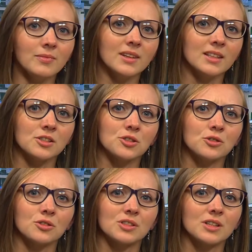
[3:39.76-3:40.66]
This
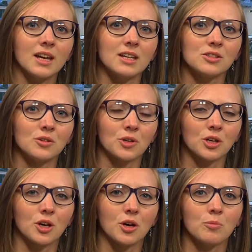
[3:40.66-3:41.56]
ensures delays don't
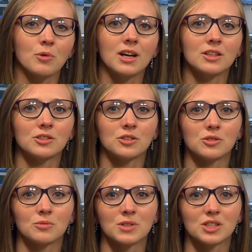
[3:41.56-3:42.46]
occur prior to the
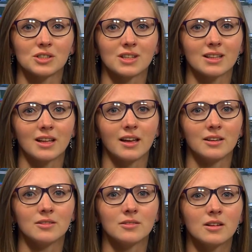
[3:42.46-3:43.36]
submission deadline.
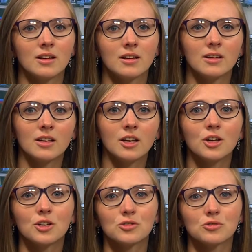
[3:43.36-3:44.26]

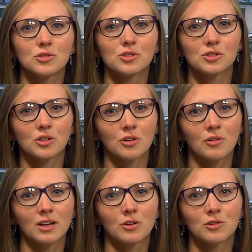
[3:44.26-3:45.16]
Trusts can
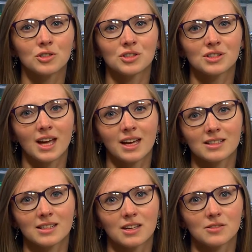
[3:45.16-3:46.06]
grant auditors
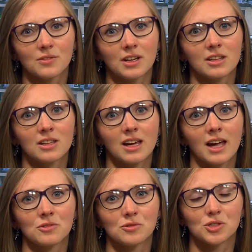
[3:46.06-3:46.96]
access via the
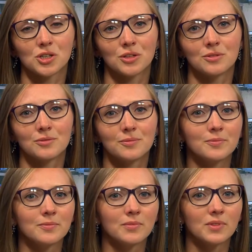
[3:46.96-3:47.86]
accounts return.
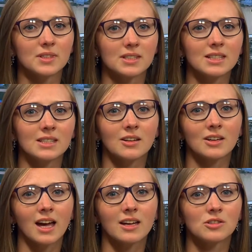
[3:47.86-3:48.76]
Detailed
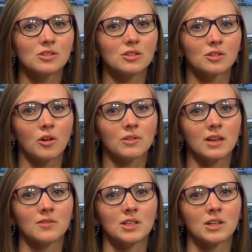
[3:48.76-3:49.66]
guidance and
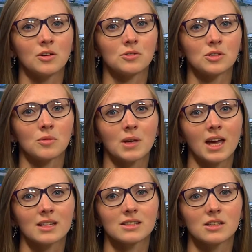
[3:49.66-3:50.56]
online videos can be
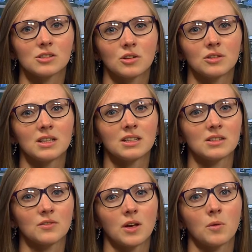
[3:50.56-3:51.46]
accessed on the
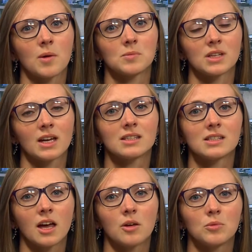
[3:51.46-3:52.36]
ESFA website to
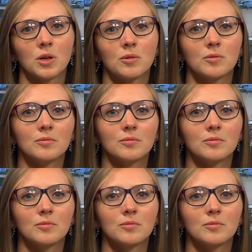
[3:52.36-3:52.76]
help you.